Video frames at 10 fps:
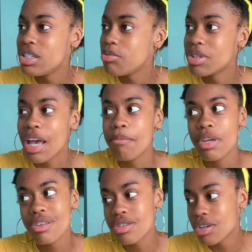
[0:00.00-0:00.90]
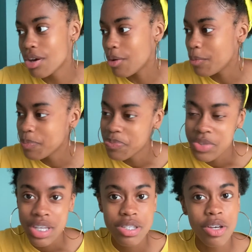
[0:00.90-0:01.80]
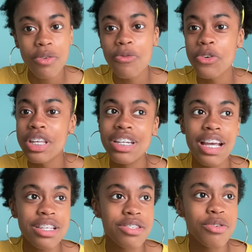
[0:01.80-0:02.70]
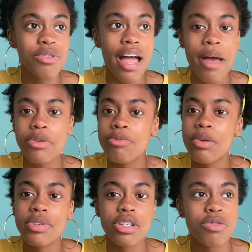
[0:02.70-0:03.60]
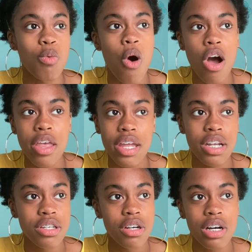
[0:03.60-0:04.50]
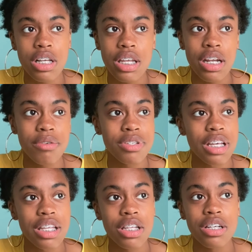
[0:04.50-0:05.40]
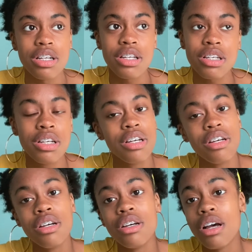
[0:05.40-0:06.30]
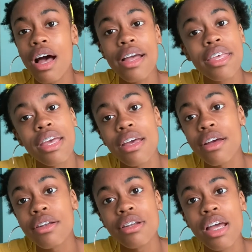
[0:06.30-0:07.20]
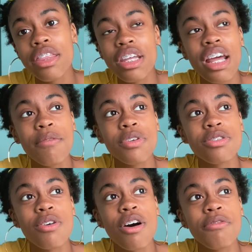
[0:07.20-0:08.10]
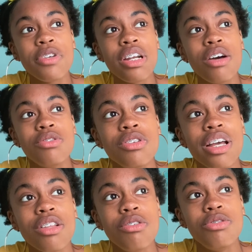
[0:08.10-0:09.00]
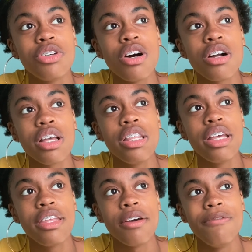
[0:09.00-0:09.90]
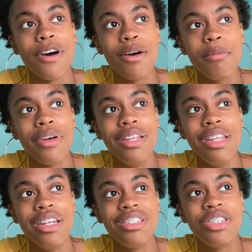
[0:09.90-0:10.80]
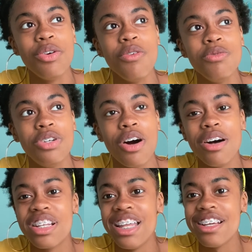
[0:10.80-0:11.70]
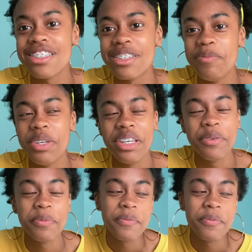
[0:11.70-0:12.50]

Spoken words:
And she was like, me too. So for the next two laps, we were just walking and talking. I was like, look, I can't. And then every so often, I'll like, a little jog and then give up. And then she'll jog next to me.